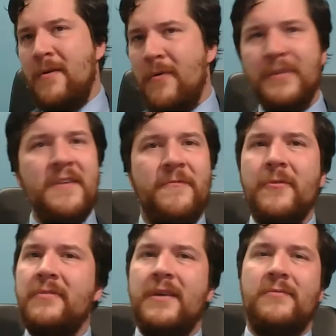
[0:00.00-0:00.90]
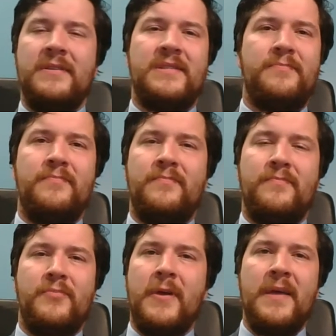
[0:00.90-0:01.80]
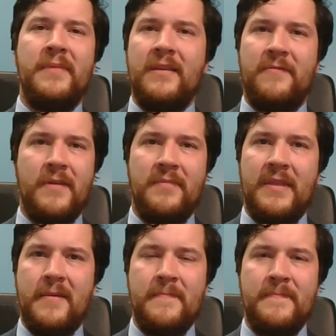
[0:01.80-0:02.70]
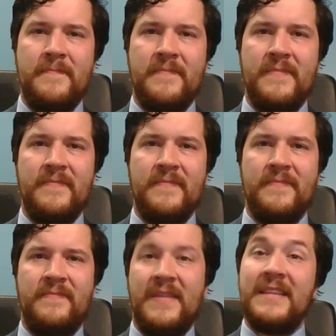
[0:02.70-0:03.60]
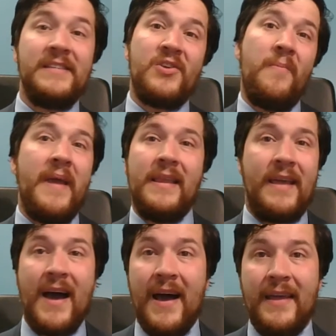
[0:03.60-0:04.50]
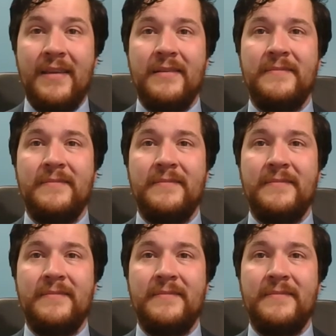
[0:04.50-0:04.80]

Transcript: only fruit that was prohibited from them. They disobeyed God.